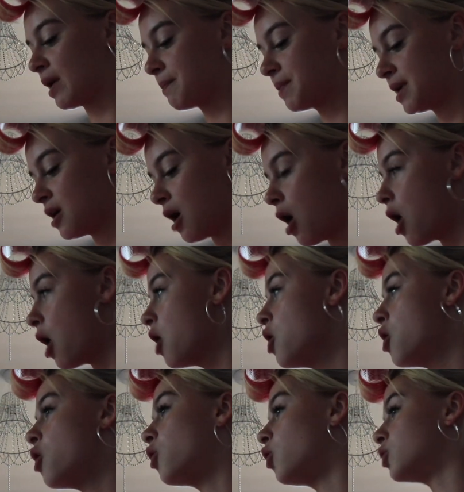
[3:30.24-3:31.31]
like PR
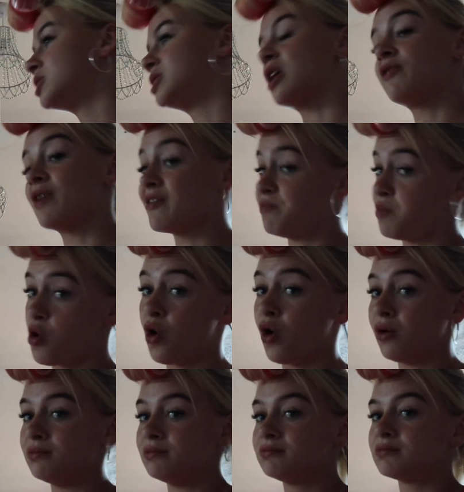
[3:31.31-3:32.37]
or stuff I've
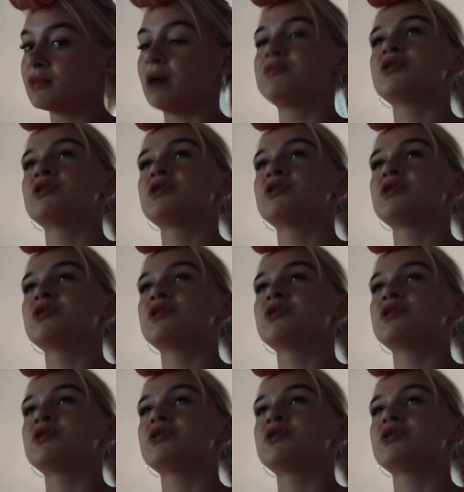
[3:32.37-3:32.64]
bought, I'm